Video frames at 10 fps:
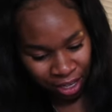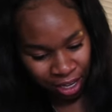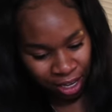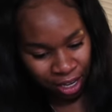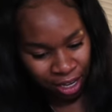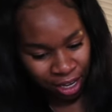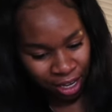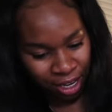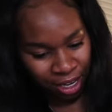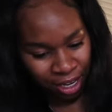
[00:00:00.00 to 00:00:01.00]

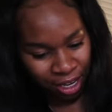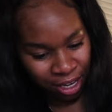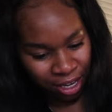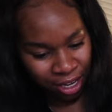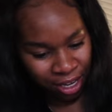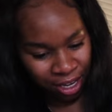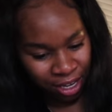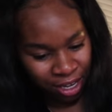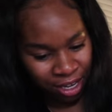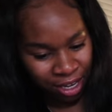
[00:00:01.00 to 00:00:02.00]
and
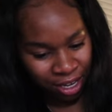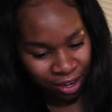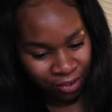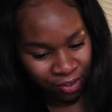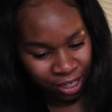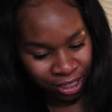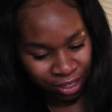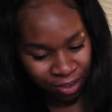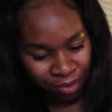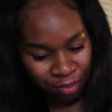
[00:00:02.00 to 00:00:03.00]
we're just
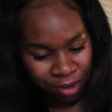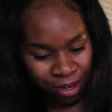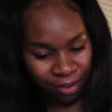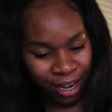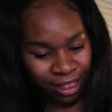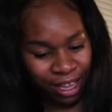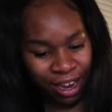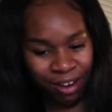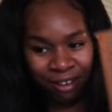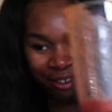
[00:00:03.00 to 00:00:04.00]
gonna put it right
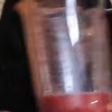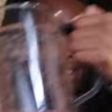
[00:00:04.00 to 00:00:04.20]
there